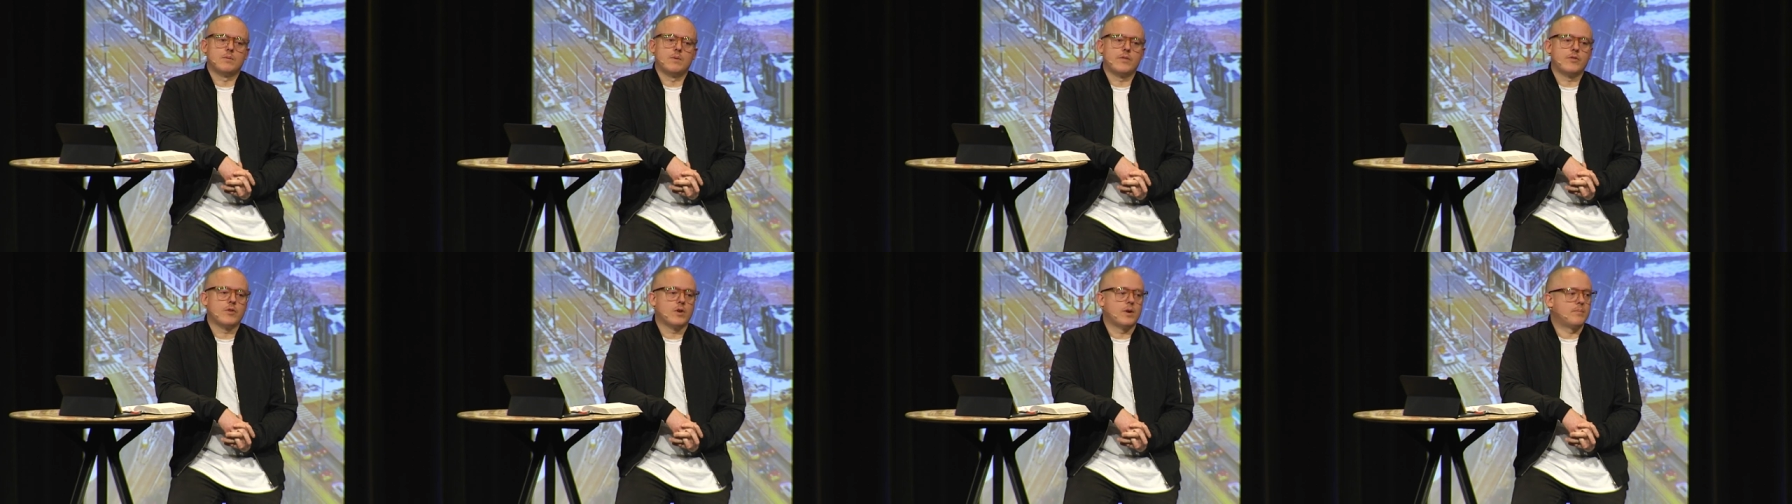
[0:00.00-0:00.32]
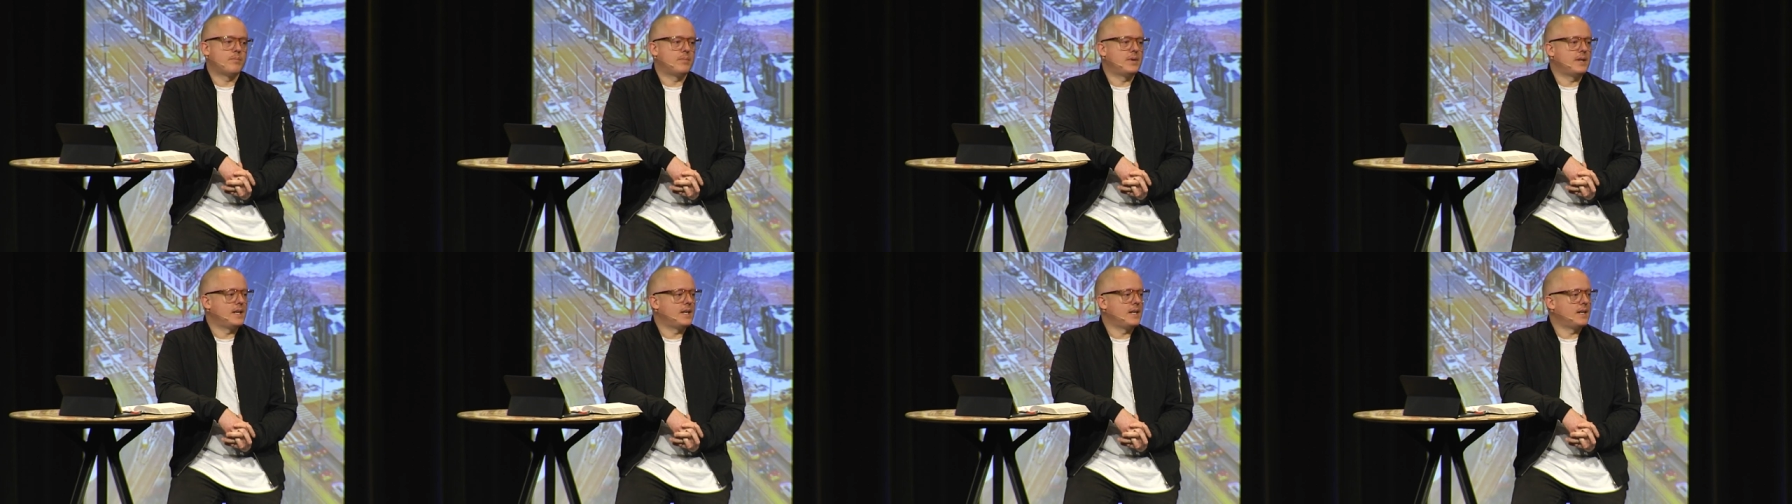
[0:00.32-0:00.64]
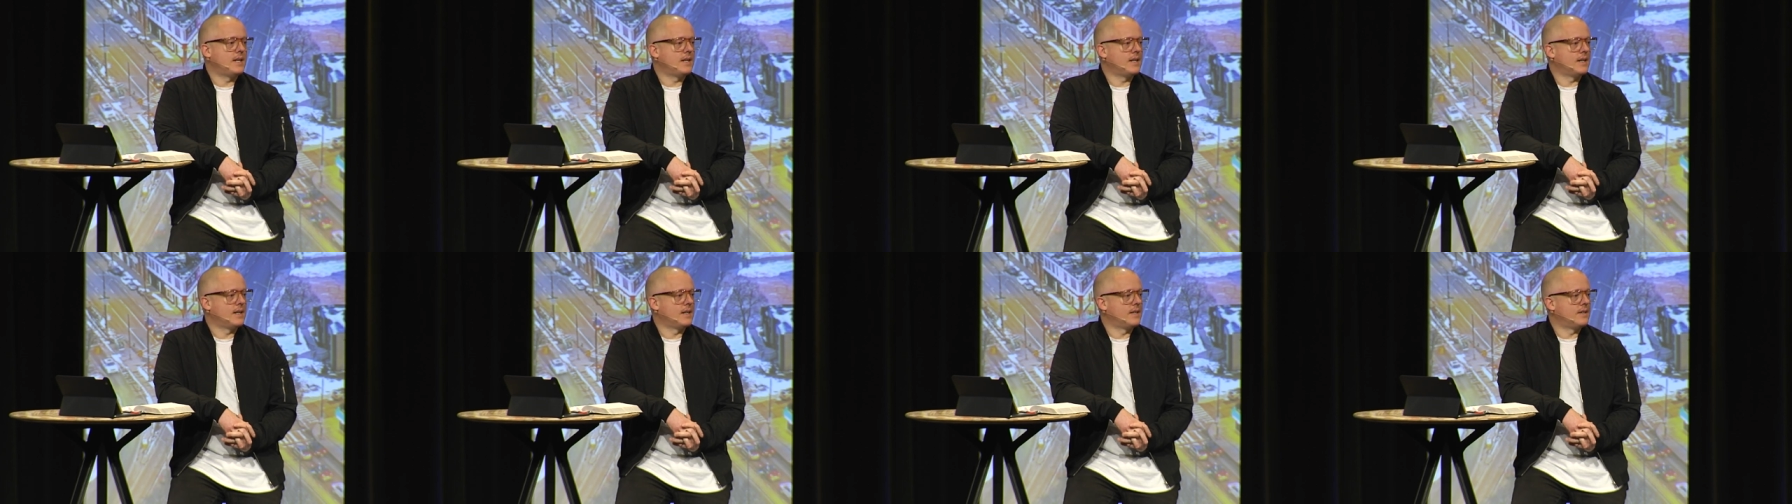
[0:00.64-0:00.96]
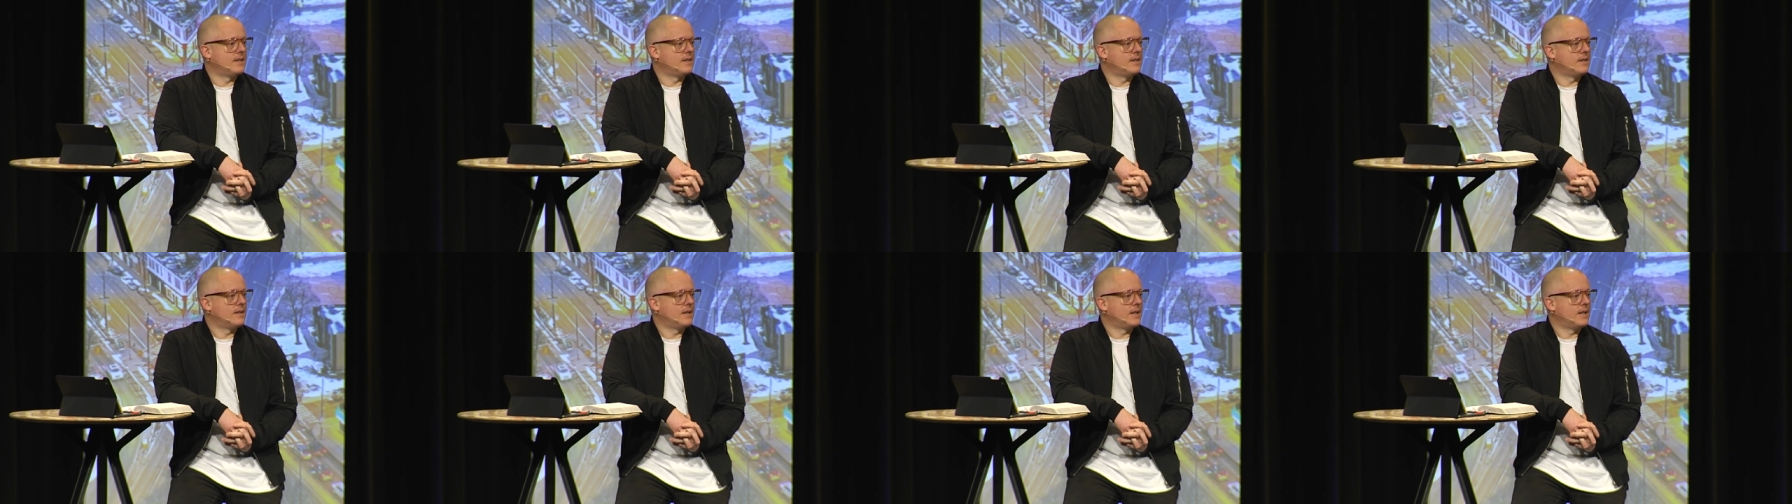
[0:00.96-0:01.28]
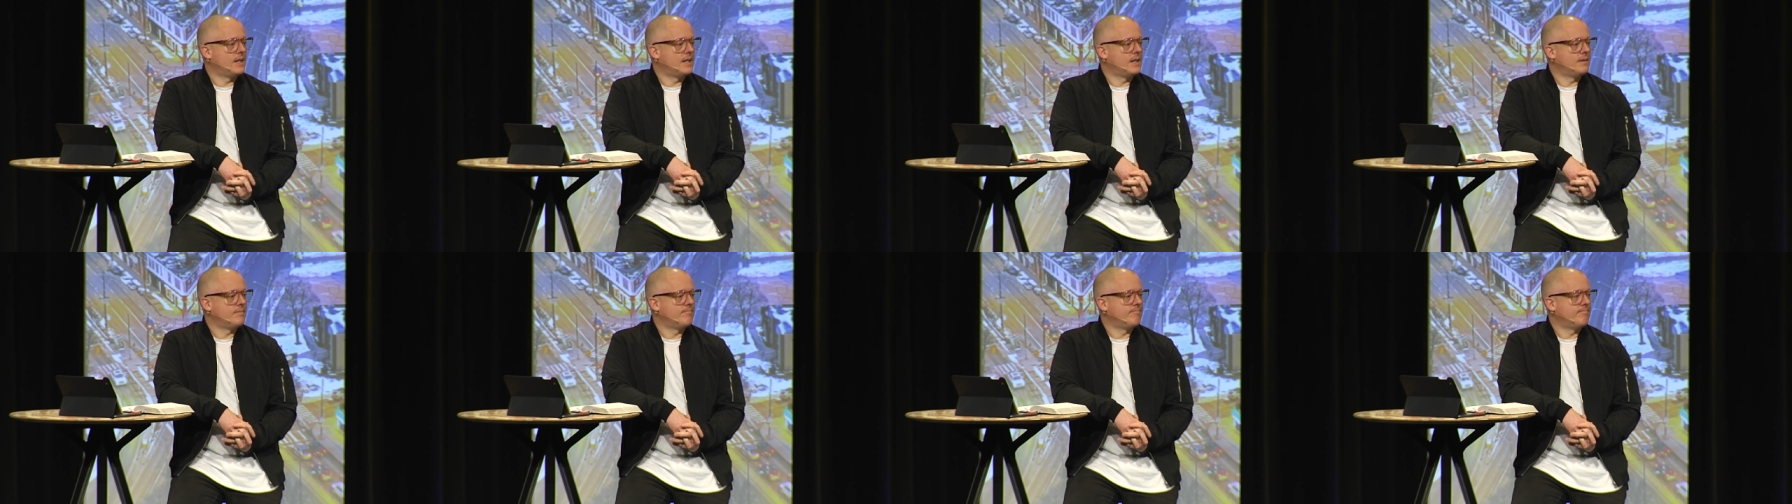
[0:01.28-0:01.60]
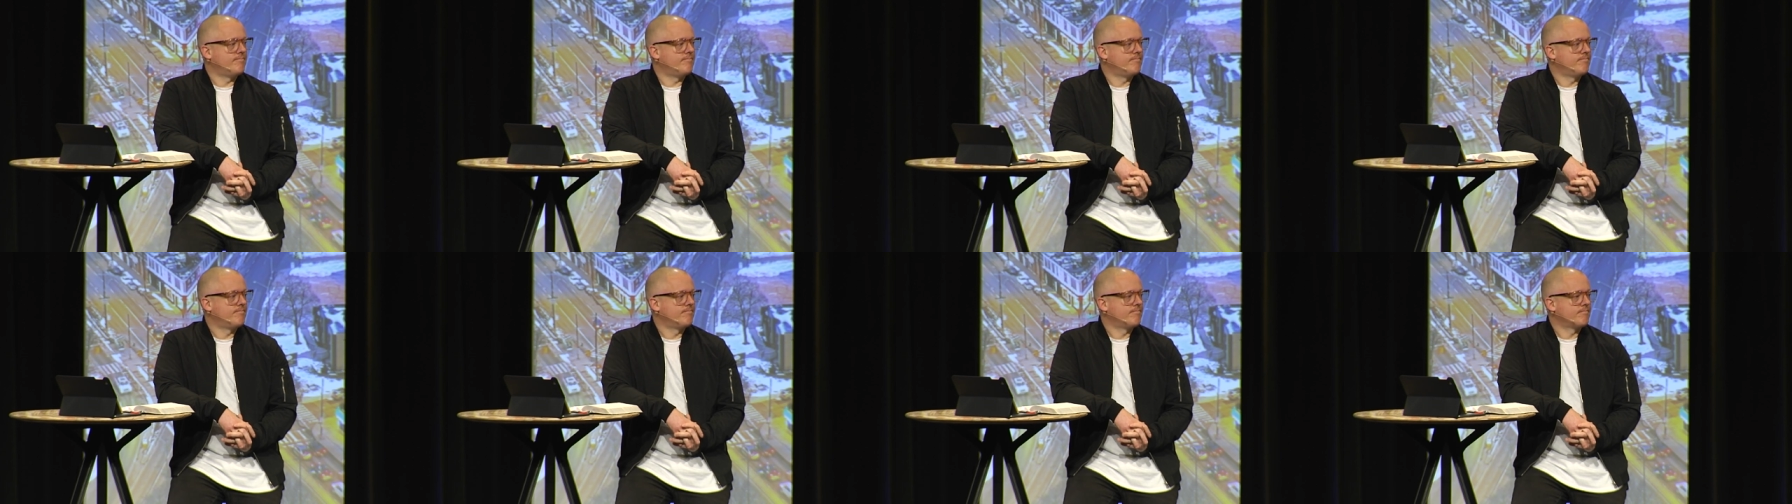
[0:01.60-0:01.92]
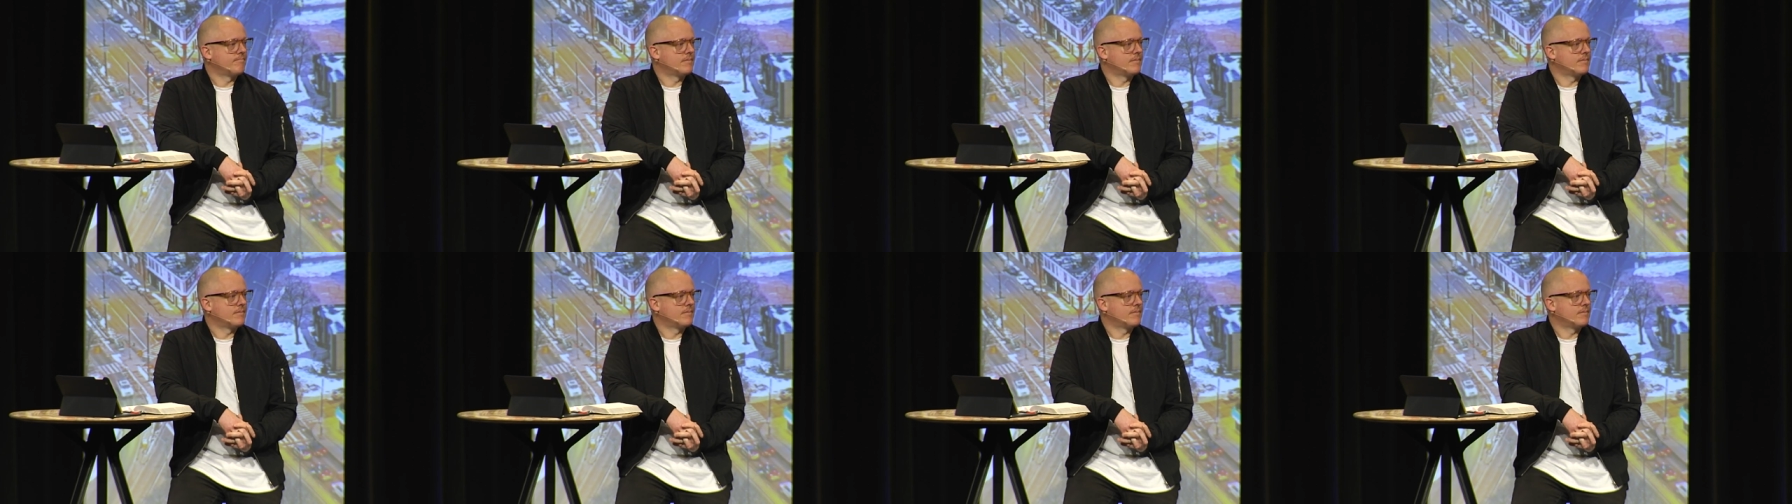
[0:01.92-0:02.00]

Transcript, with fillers: whether it be in um,